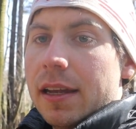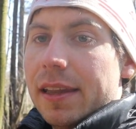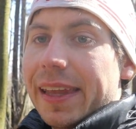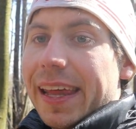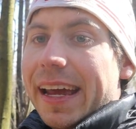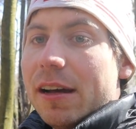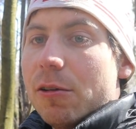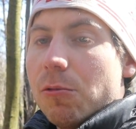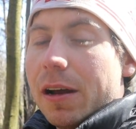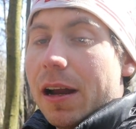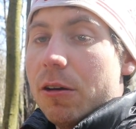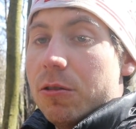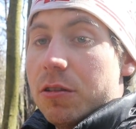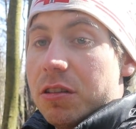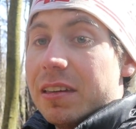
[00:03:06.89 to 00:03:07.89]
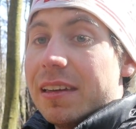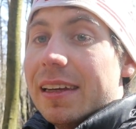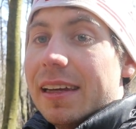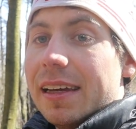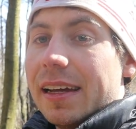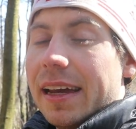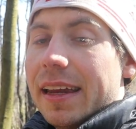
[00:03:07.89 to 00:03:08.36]
leg when I was
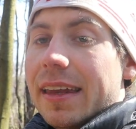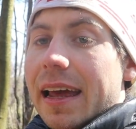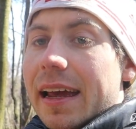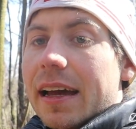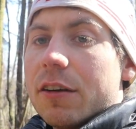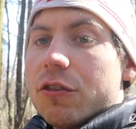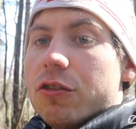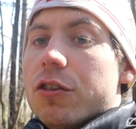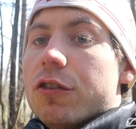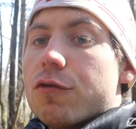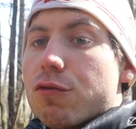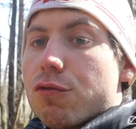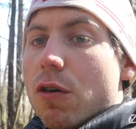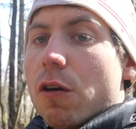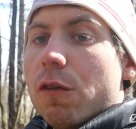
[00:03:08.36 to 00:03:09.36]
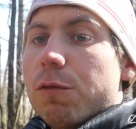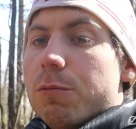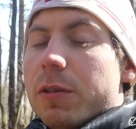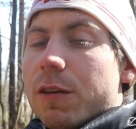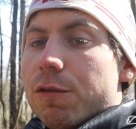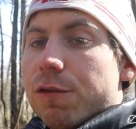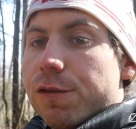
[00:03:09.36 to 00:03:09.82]
skiing and they actually
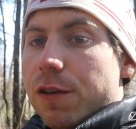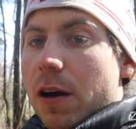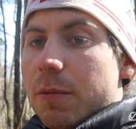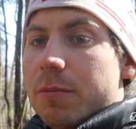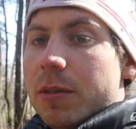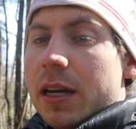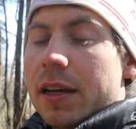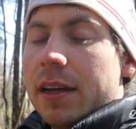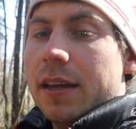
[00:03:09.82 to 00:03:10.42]
drove me from